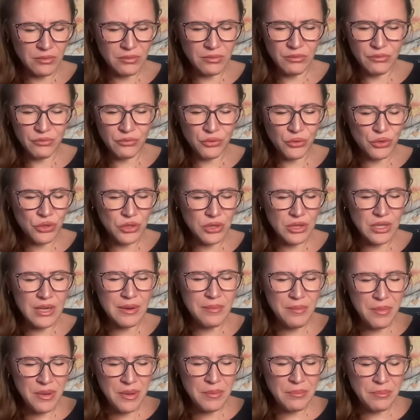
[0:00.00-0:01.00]

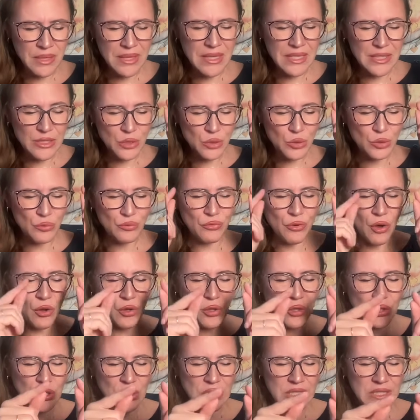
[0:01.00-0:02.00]
3 minutes to
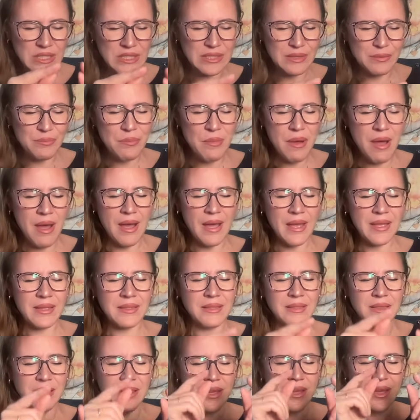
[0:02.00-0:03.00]
focus his
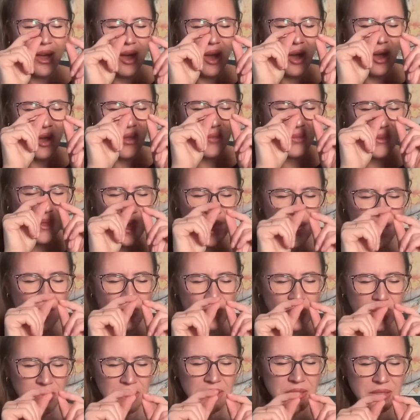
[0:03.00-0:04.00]
mind on
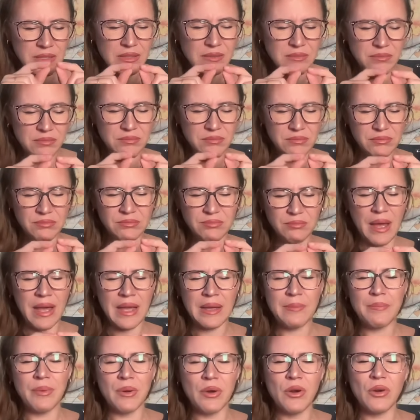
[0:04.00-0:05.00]
how his
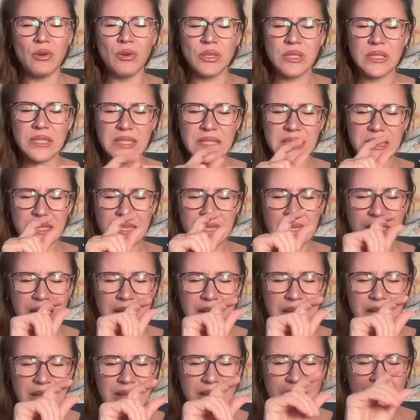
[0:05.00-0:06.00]
backbone is
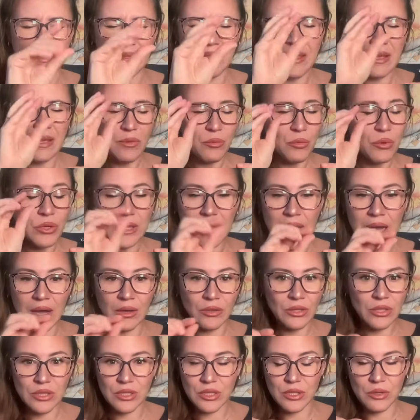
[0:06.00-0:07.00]
healing and
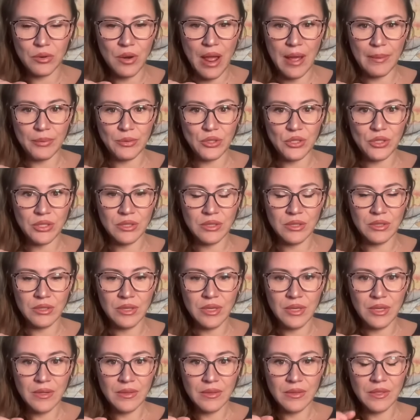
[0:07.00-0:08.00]
without interruption.
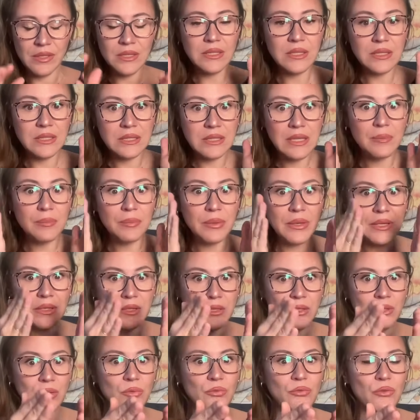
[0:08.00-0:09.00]
This is the
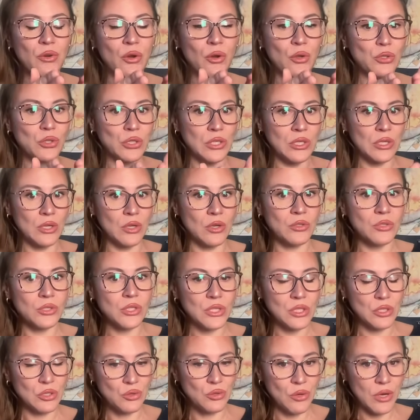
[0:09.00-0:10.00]
ability to focus and
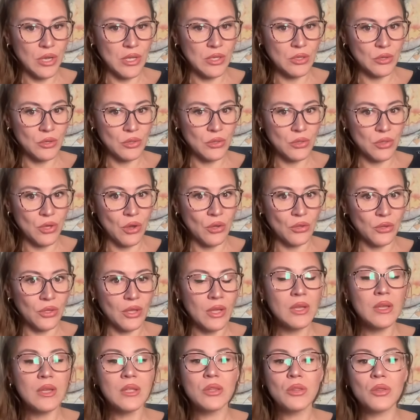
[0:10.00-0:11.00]
concentrate your thought
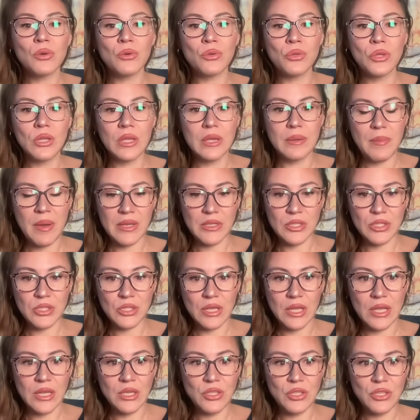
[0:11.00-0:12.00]
through the
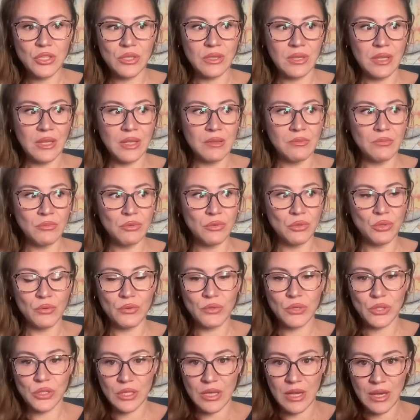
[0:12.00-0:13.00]
imagination. And
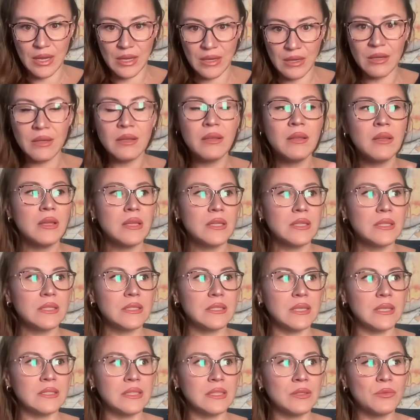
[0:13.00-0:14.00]
Rudolf Steiner
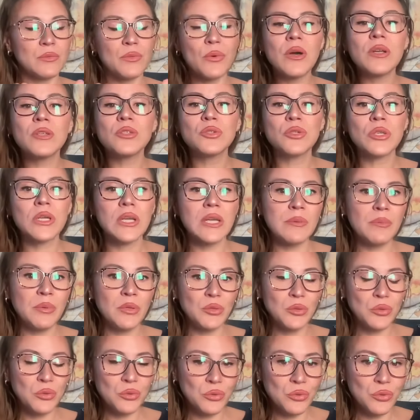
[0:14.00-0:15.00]
says that once you're
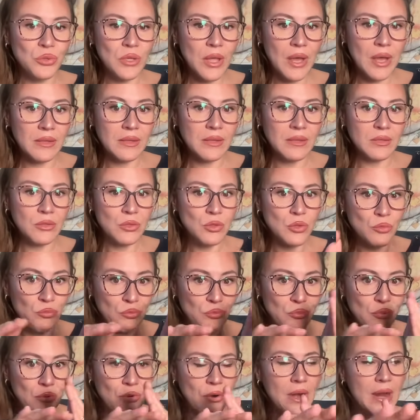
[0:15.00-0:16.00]
able to do that, you
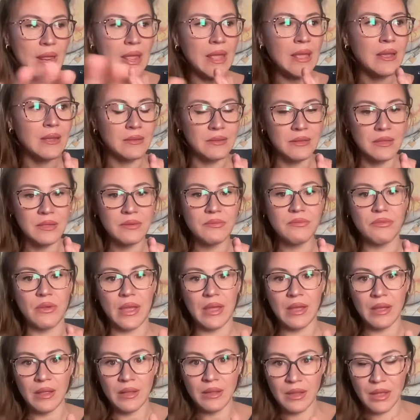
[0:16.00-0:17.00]
break the
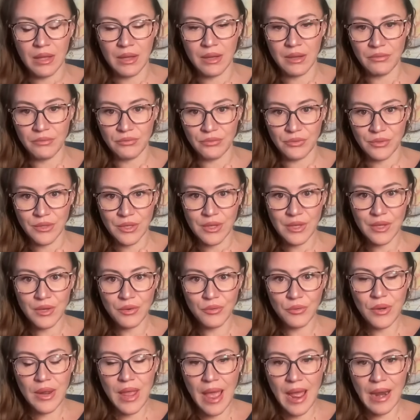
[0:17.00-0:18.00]
veil of
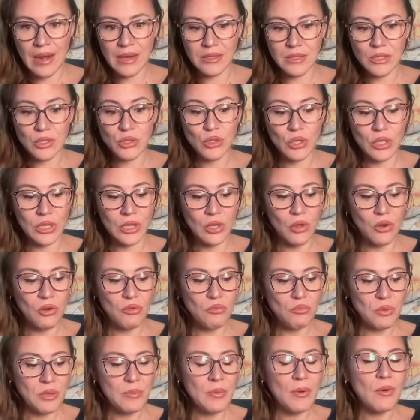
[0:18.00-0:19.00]
reality. So a lot
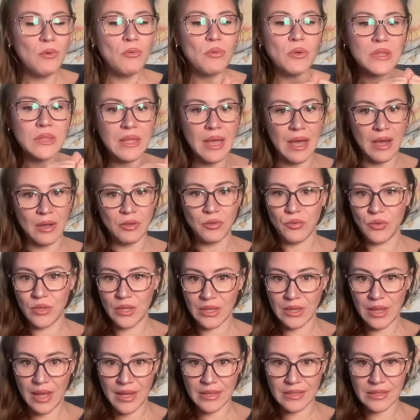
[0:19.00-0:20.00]
of people, without
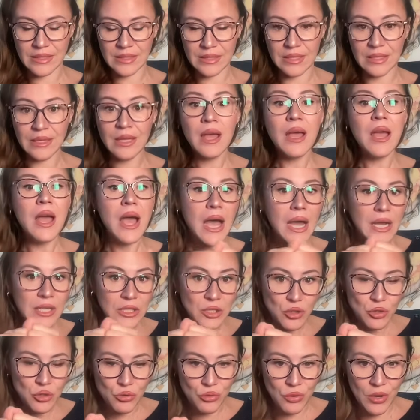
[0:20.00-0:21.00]
realizing it,
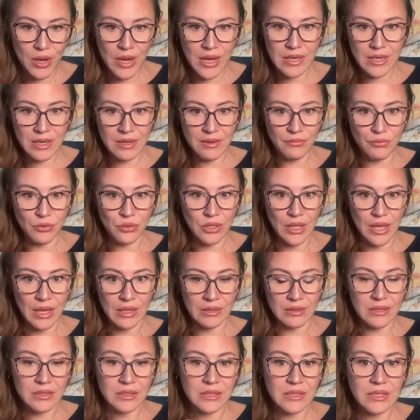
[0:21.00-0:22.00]
are training for
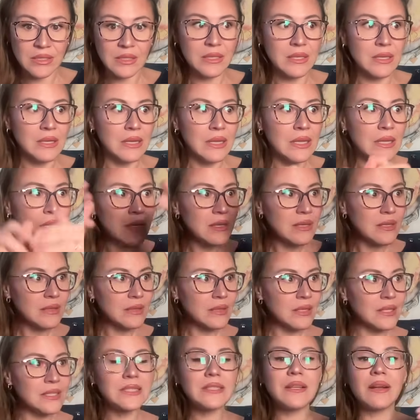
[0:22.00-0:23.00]
that. And suddenly
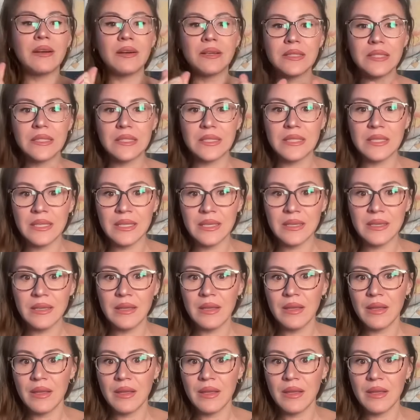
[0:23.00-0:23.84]
they start seeing